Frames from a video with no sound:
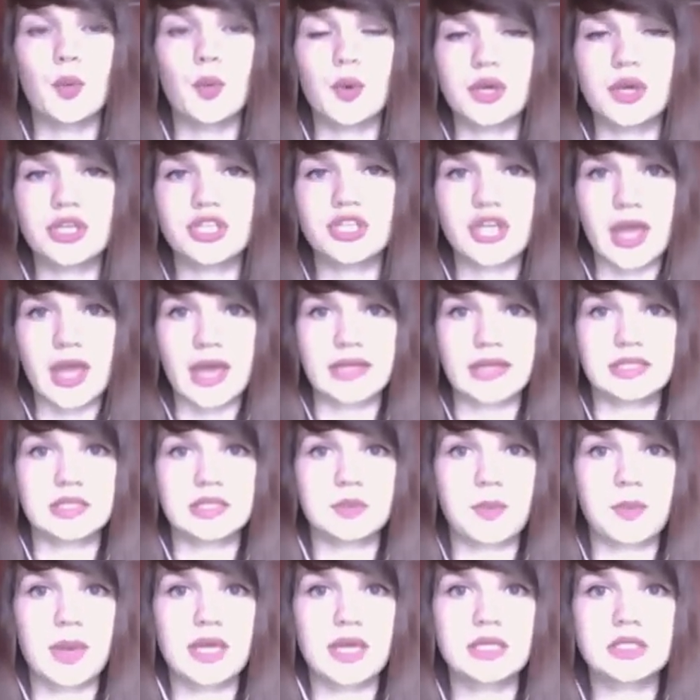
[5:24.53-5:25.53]
which ad
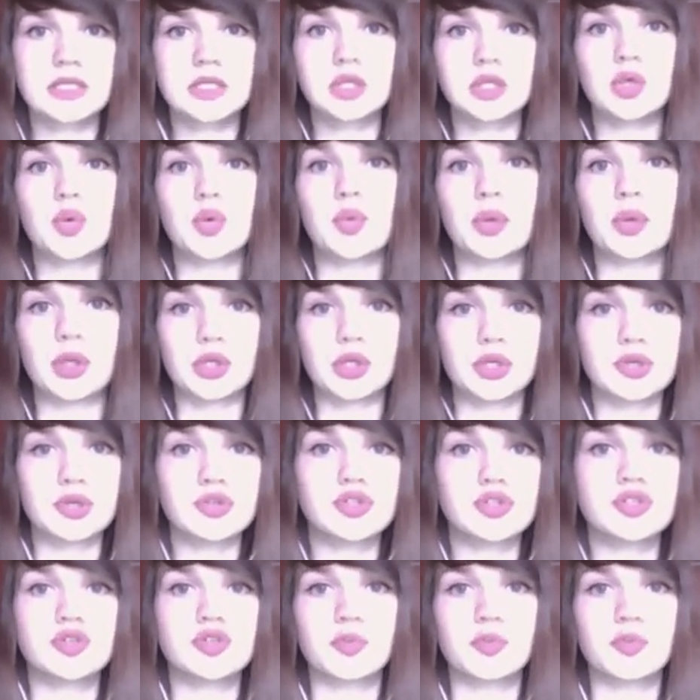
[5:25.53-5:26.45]
space you will use